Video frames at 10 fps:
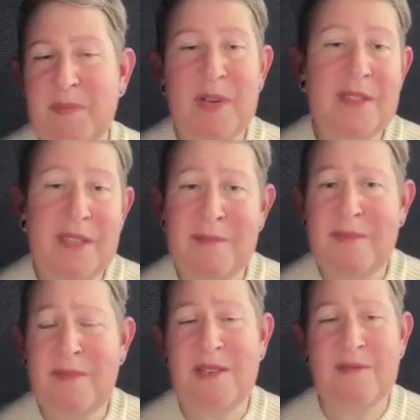with
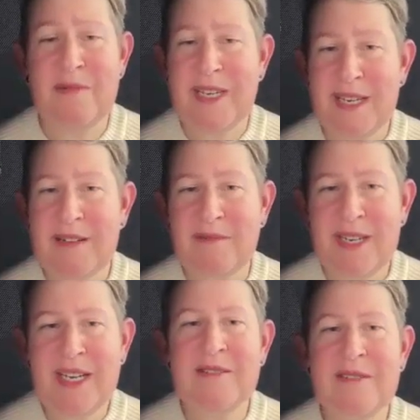them, week in and
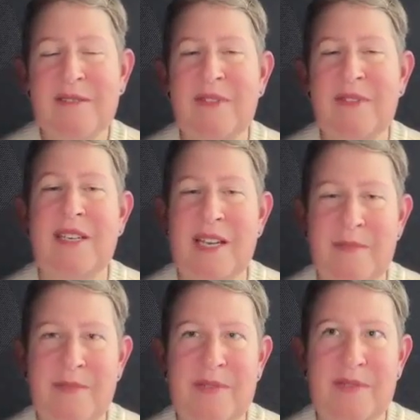week out to really
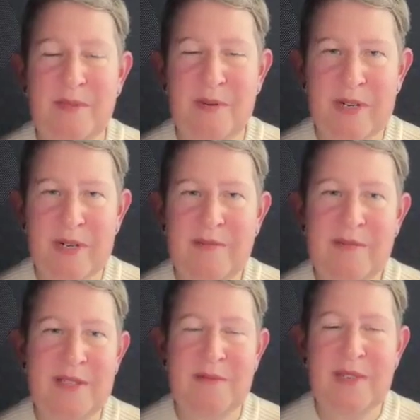help support
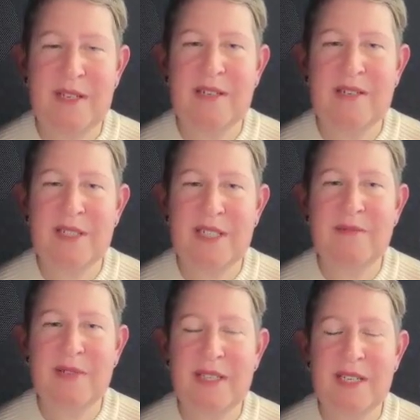them because we
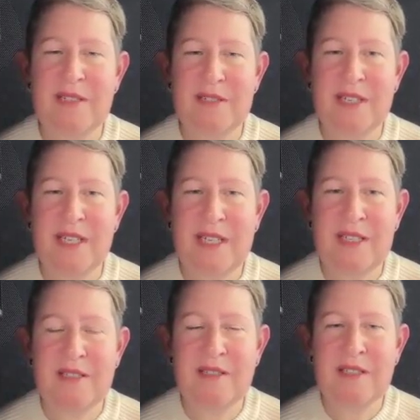understand what that journey
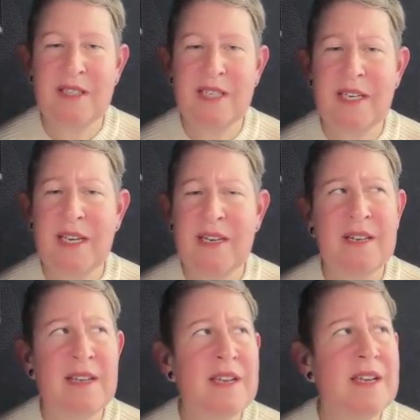needs to look like.
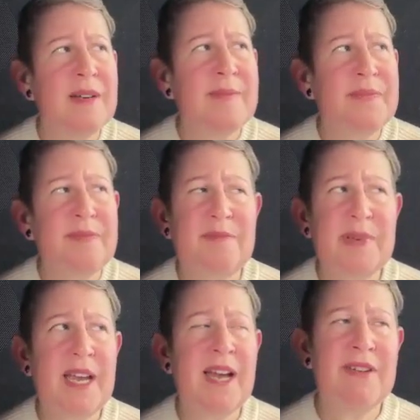And
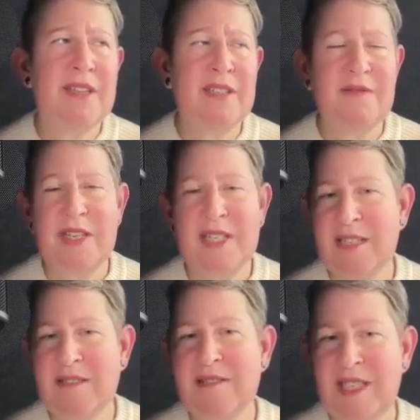by having this very
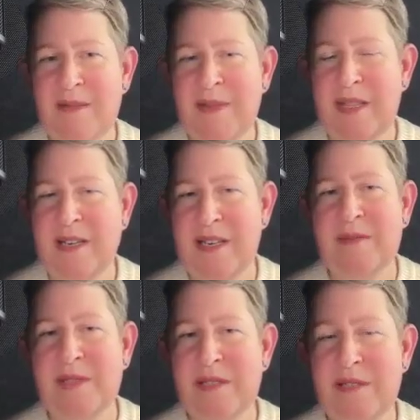technical team, I think it
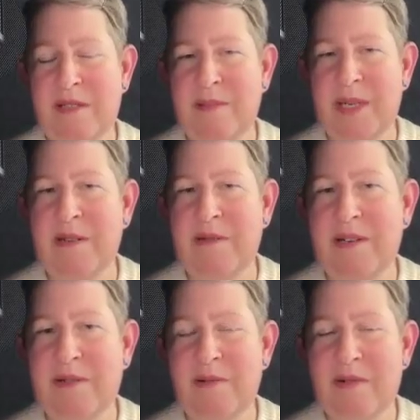helps us look a bit
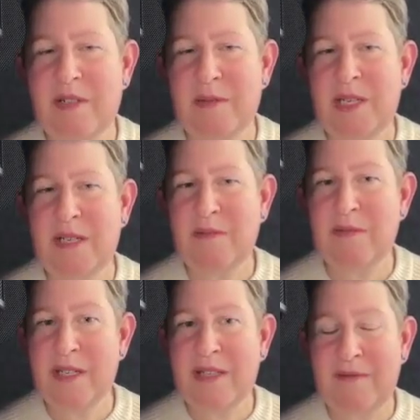around corners because
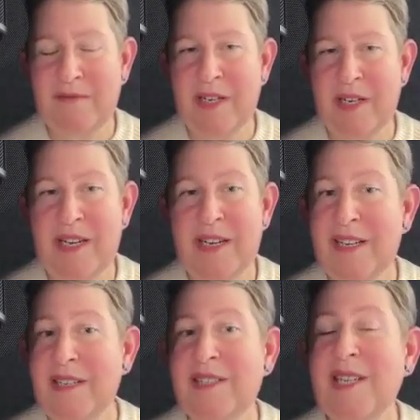we're at that very
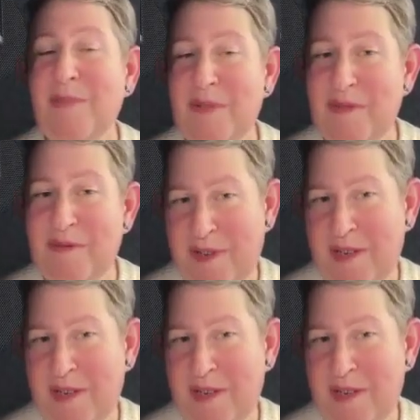top of the